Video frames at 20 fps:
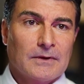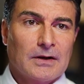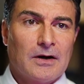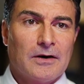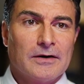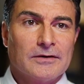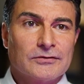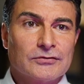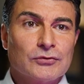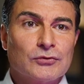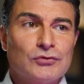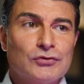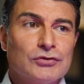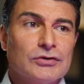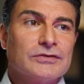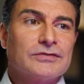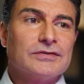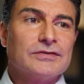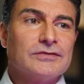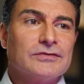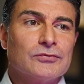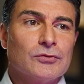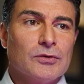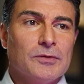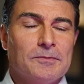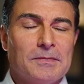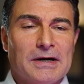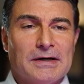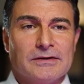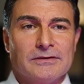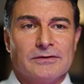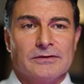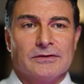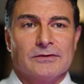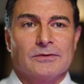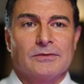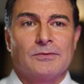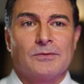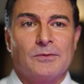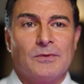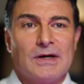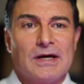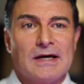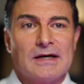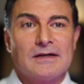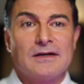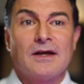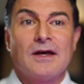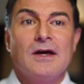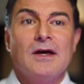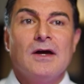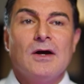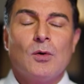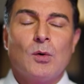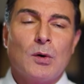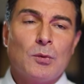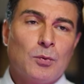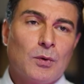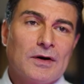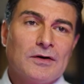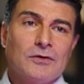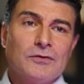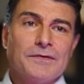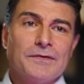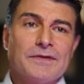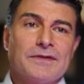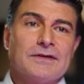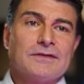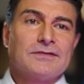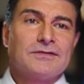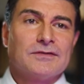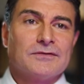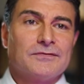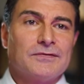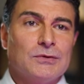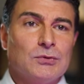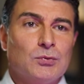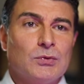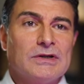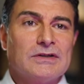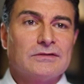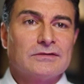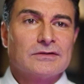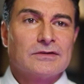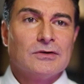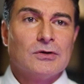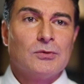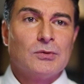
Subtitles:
All right, so just as a reminder, we went over this a few weeks ago.